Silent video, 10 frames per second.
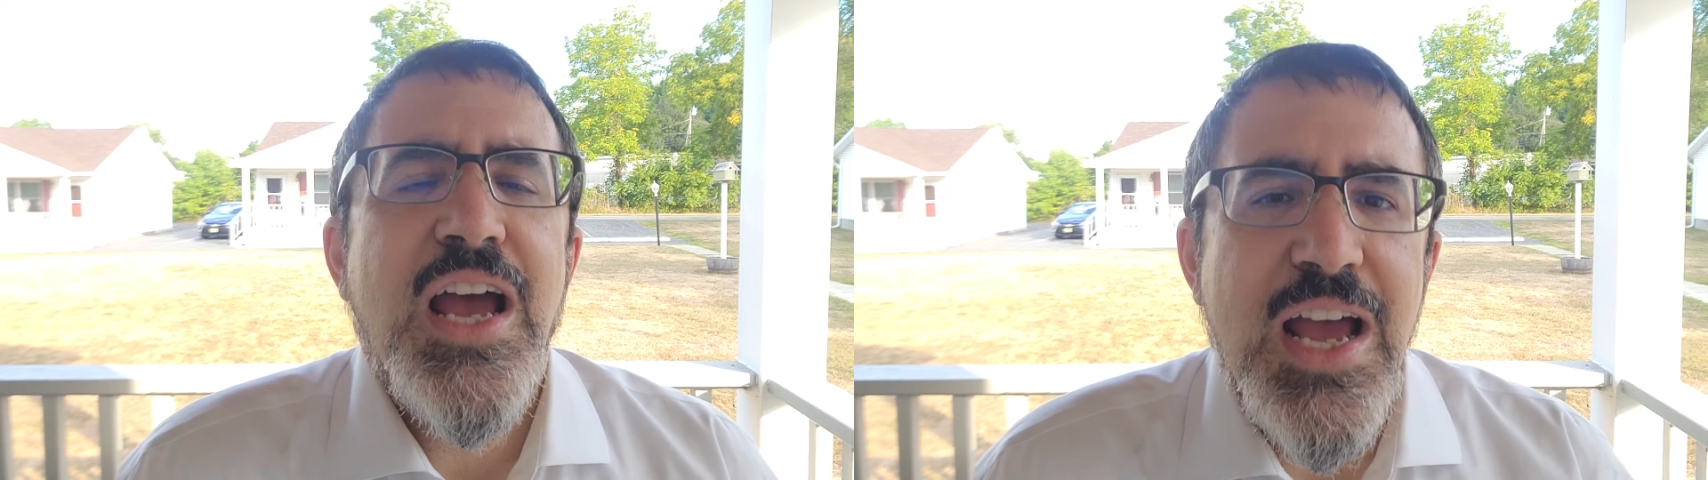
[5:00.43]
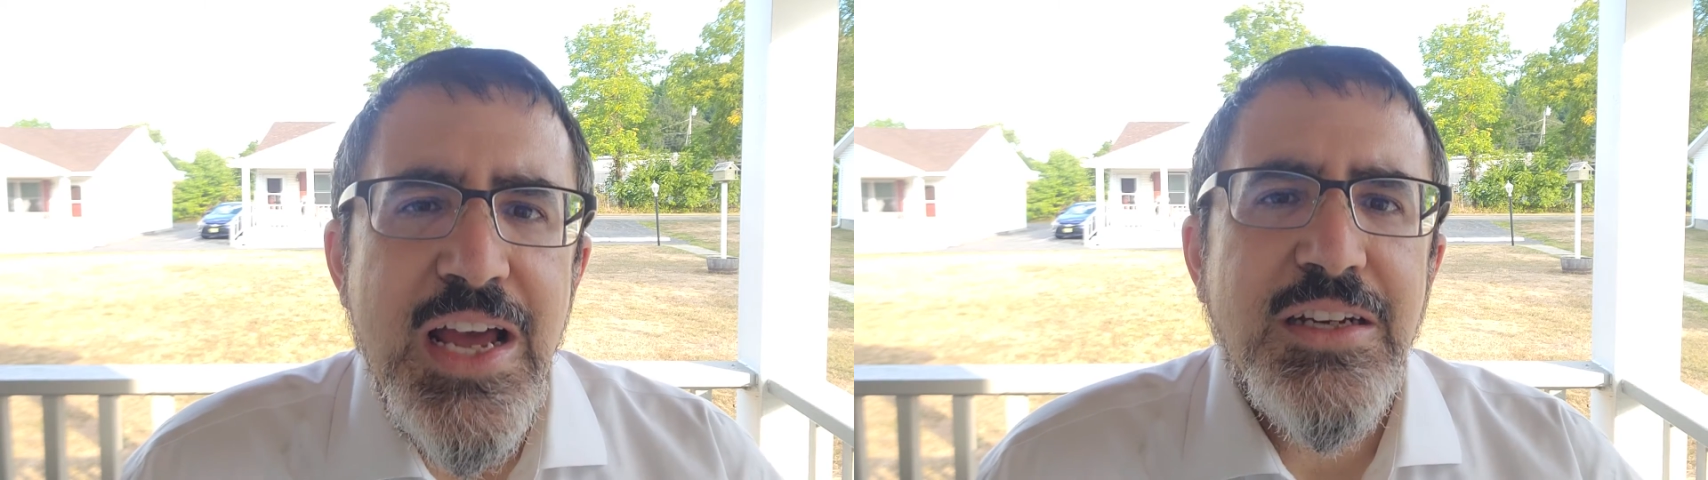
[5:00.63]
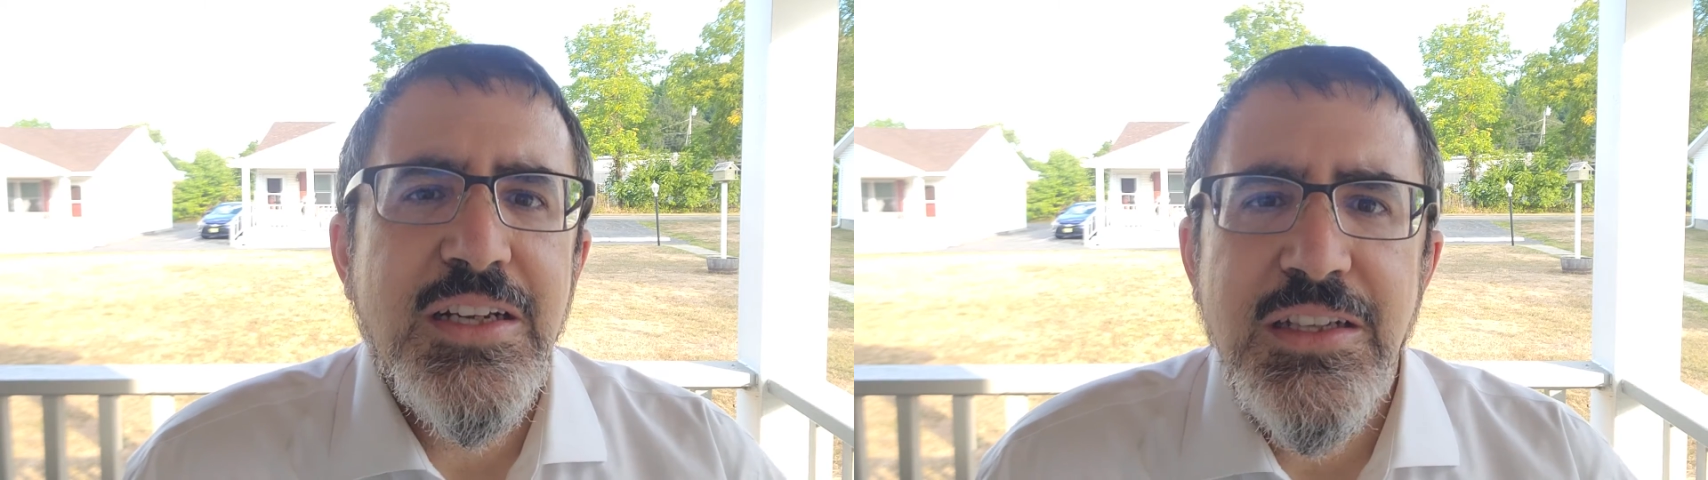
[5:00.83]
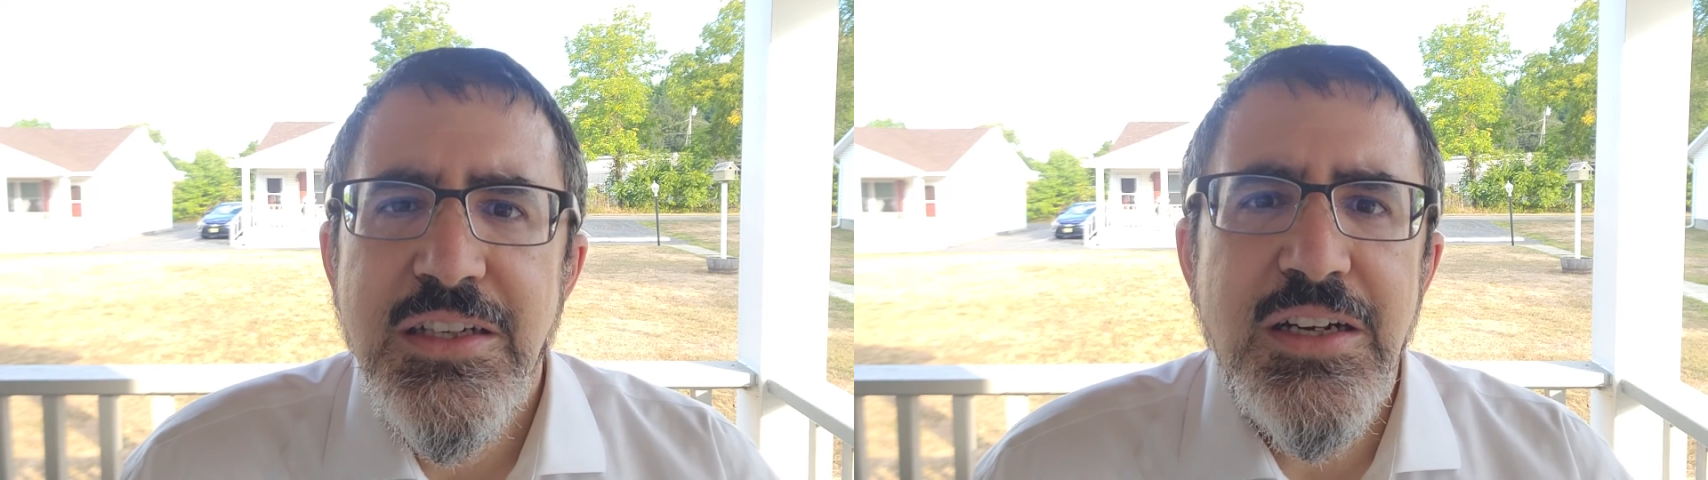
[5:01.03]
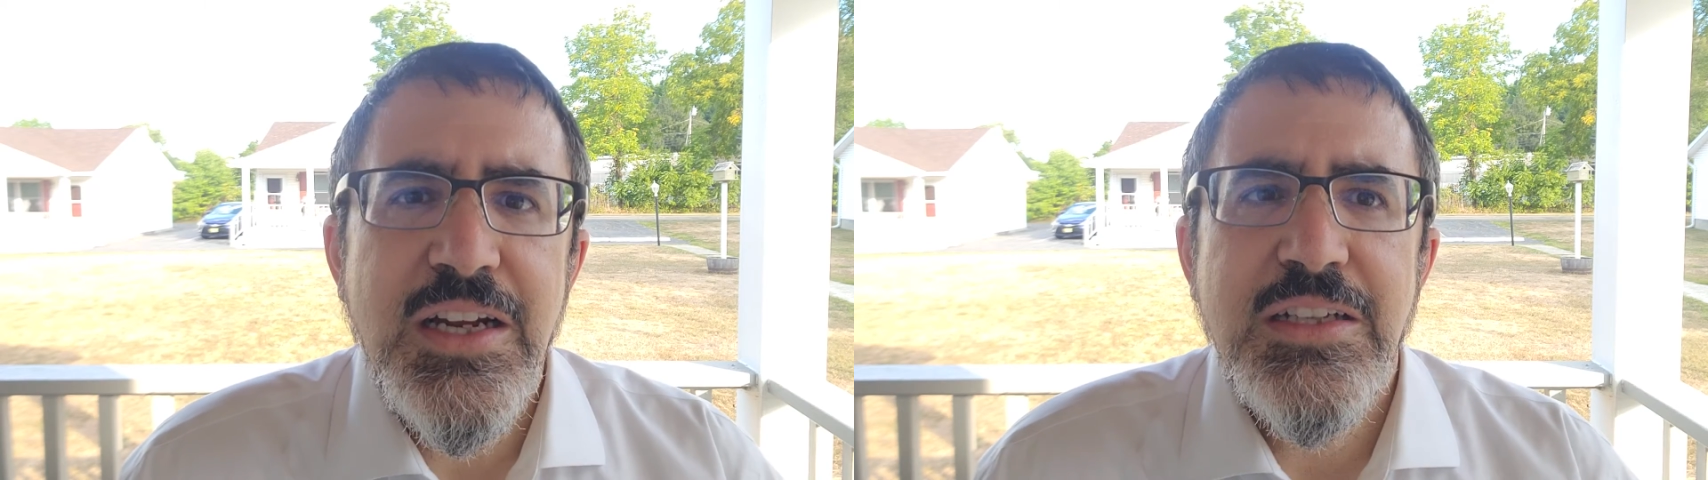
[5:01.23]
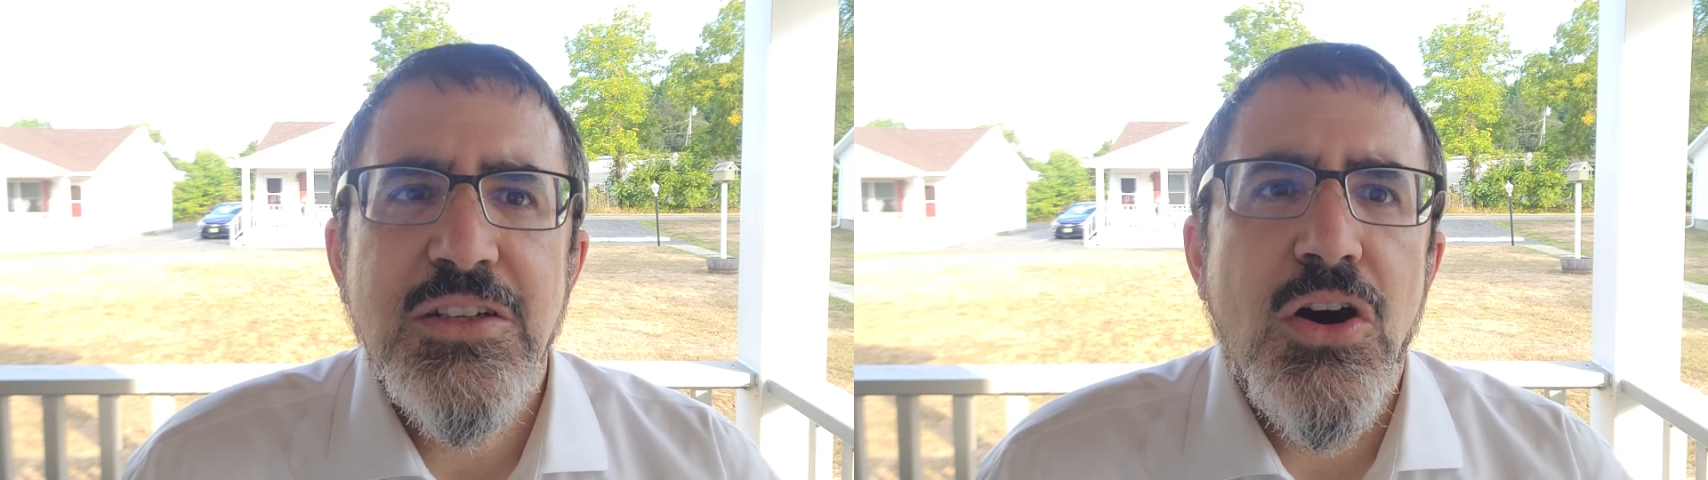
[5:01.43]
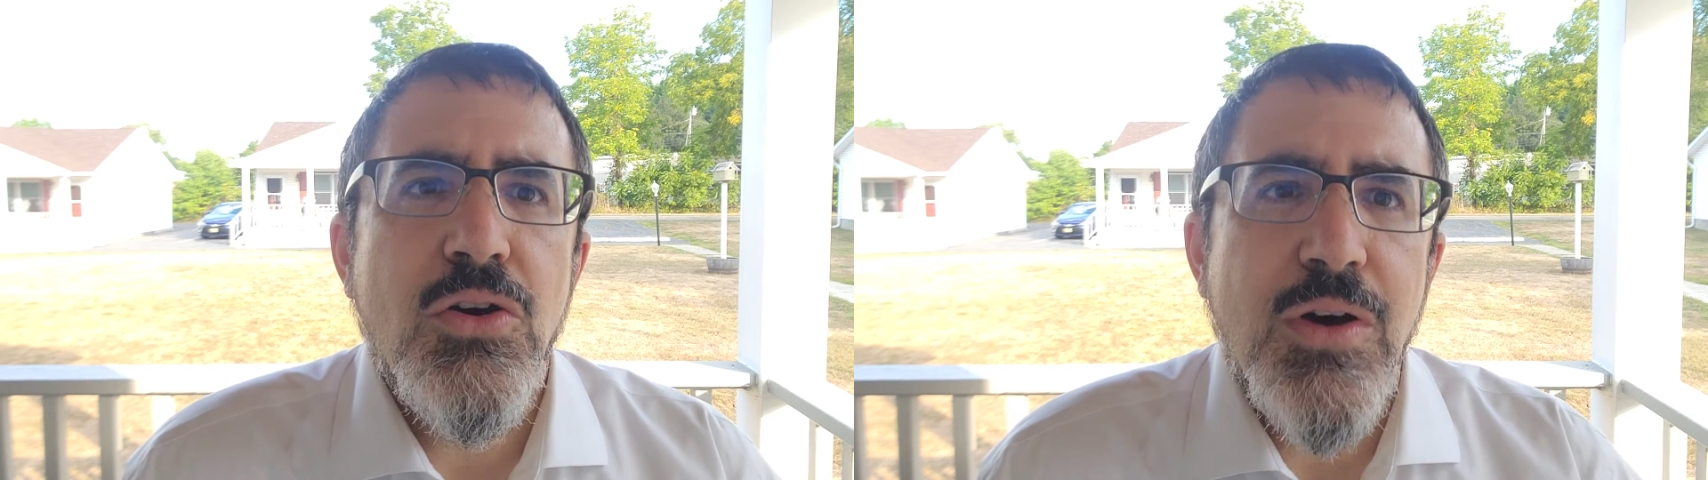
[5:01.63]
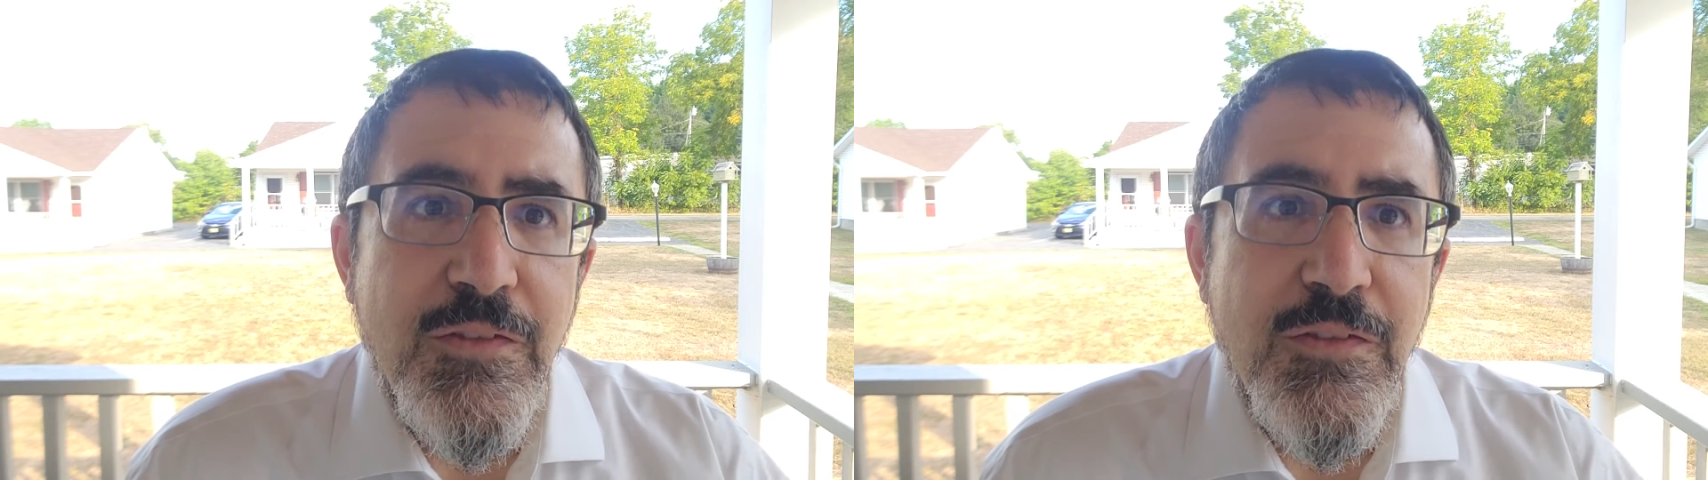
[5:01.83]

and he didn't let go.